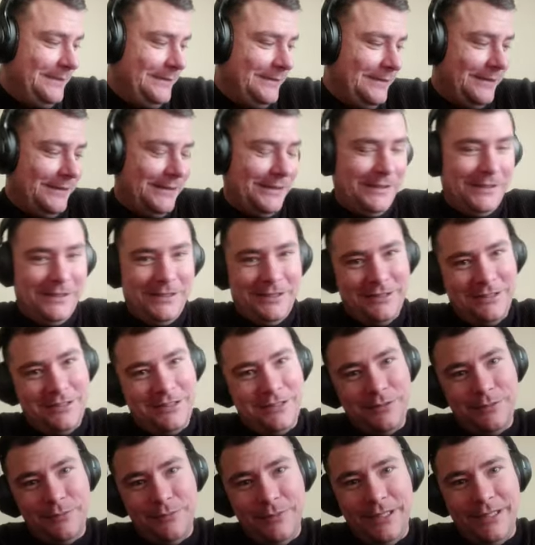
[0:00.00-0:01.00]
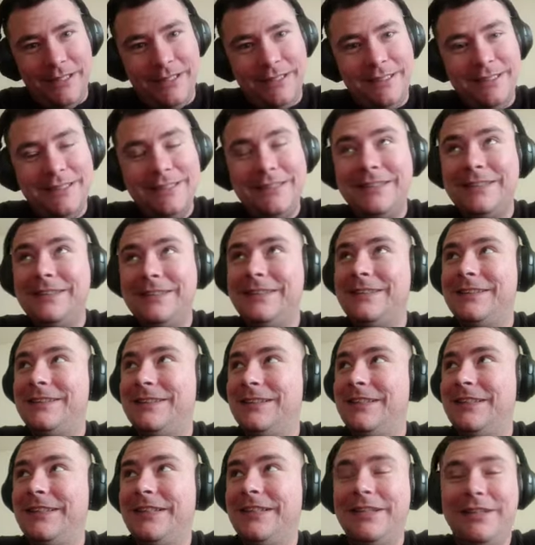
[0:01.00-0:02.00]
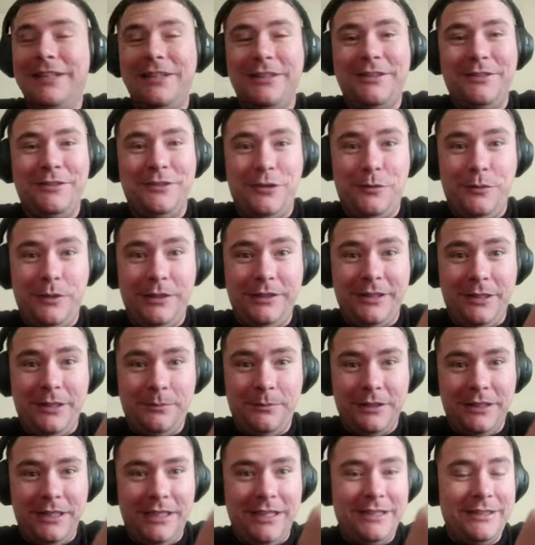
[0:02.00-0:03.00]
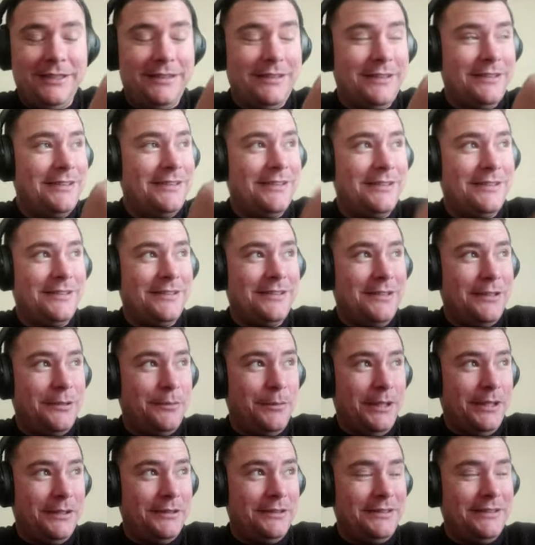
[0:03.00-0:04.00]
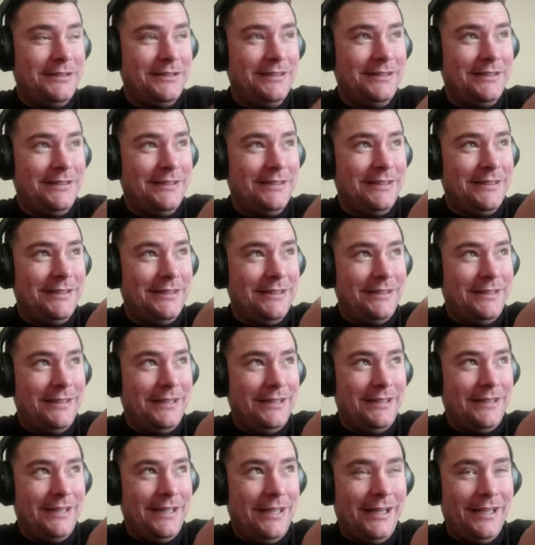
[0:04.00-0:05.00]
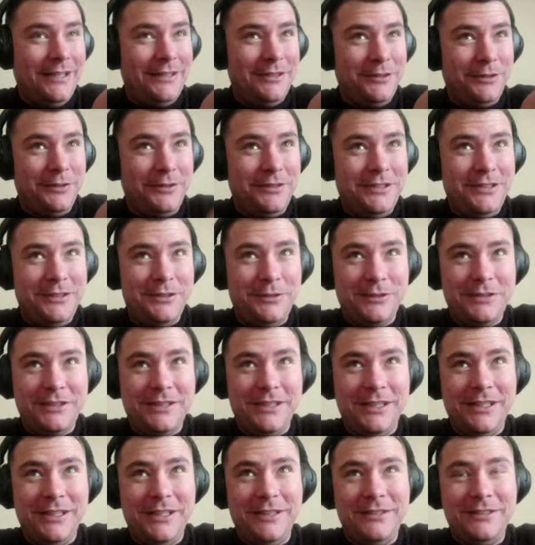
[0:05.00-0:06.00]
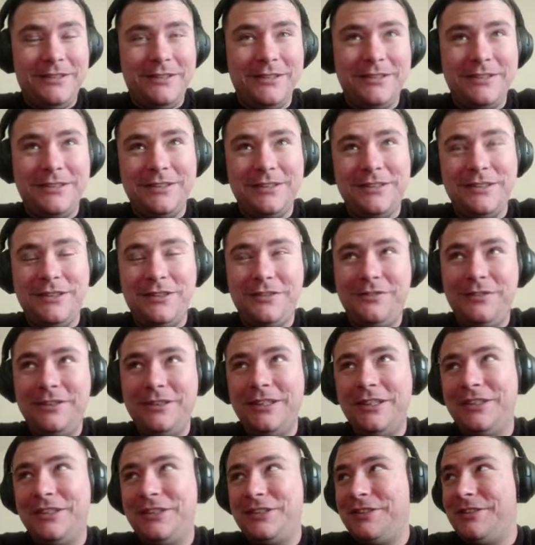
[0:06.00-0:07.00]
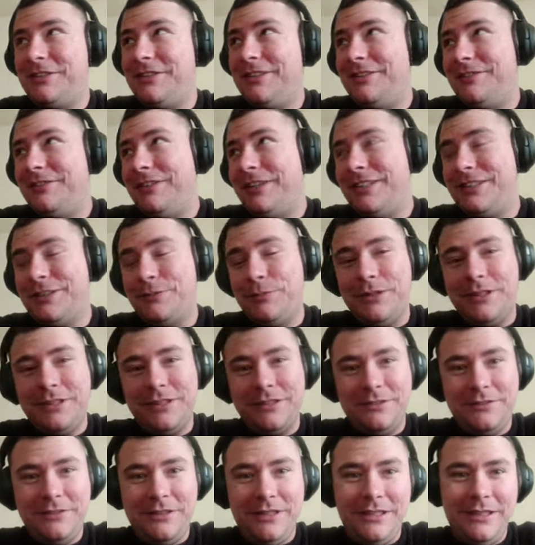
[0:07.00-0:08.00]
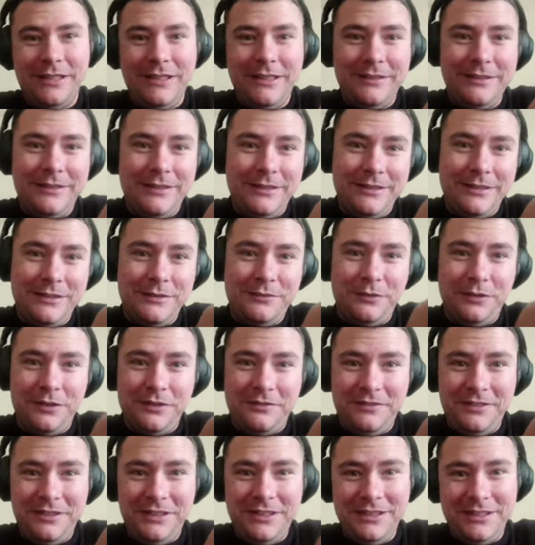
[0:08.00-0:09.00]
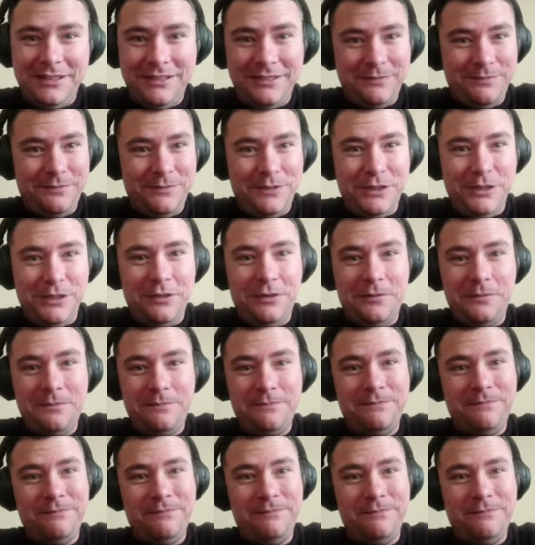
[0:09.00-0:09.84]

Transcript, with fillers: oh, man you know what i'm glad about that i don't need to say this is not financial advice because you can get this for free you know